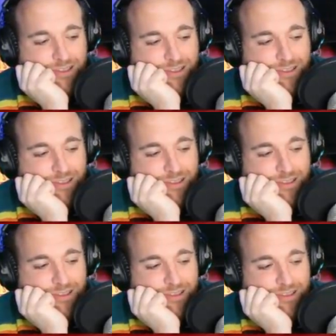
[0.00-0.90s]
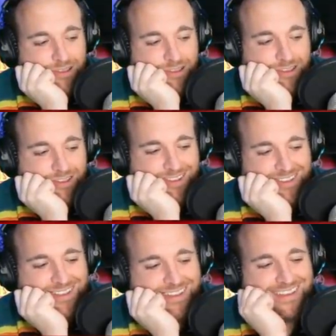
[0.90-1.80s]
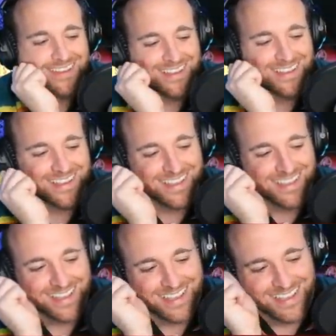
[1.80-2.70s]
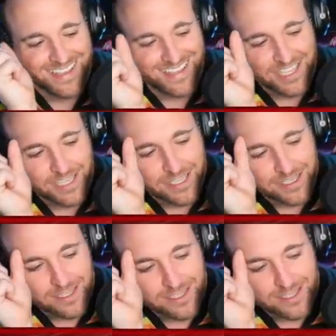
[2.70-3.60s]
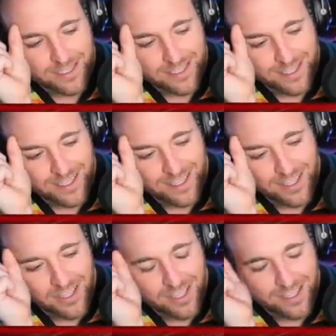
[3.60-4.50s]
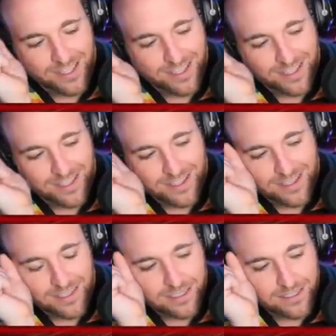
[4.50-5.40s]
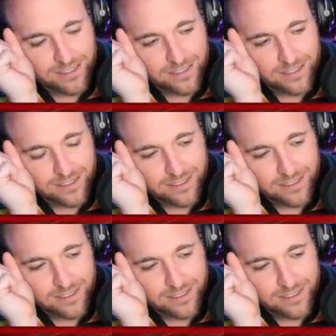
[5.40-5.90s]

(not speaking)